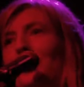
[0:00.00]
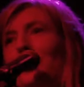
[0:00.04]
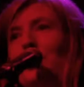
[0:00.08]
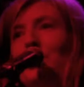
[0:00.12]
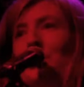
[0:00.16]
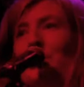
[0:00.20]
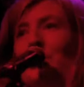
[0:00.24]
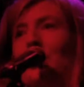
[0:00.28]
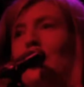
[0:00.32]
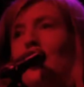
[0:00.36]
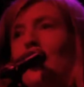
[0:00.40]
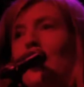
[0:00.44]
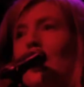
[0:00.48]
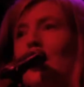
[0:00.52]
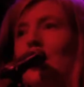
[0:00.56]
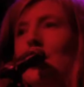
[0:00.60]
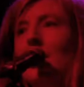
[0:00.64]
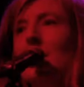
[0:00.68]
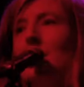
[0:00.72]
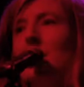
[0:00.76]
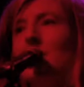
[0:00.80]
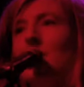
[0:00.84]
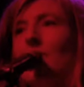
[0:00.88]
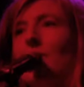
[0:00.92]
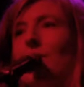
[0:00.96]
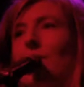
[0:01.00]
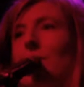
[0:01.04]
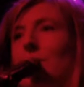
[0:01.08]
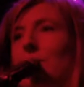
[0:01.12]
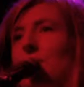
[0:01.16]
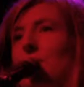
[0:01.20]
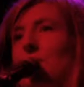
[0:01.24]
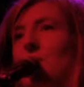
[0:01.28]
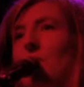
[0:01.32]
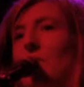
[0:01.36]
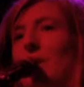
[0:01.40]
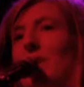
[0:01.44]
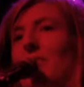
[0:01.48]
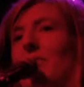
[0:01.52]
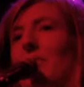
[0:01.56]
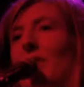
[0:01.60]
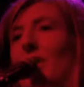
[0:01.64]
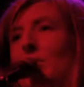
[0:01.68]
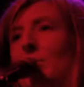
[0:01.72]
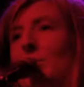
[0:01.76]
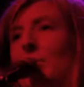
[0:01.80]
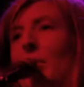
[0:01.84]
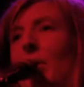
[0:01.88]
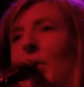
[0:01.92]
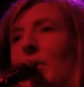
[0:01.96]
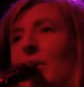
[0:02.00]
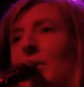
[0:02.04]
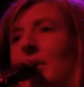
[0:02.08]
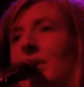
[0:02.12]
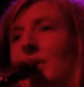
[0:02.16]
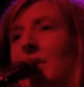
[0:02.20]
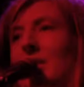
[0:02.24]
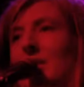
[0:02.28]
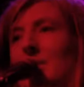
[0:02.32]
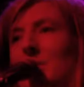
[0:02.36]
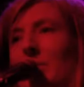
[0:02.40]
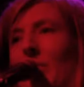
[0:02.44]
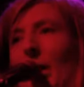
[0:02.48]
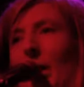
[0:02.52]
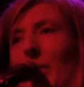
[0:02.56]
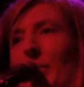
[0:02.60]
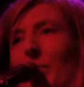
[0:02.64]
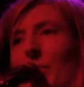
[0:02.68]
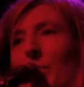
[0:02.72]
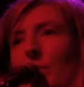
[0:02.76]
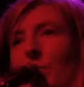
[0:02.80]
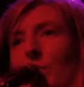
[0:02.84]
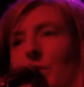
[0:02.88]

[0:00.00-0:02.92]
It's £125 in this bad boy,